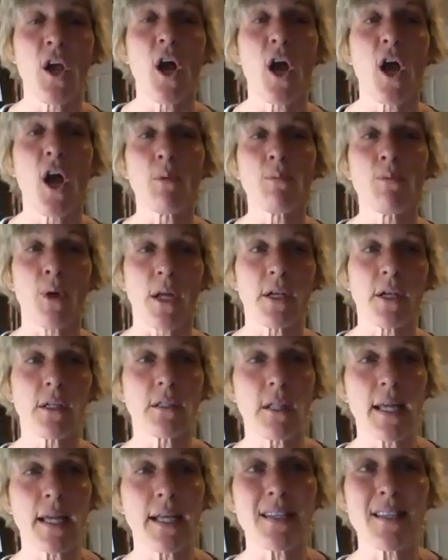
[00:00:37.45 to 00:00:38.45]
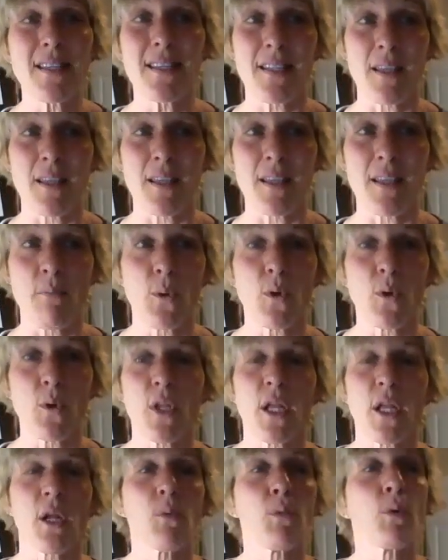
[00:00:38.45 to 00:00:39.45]
Our product line is
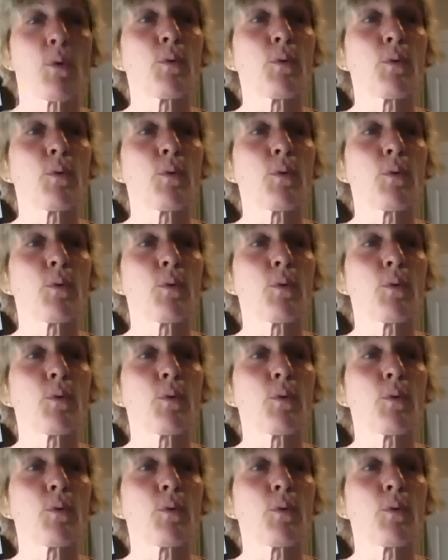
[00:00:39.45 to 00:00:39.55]
simple and it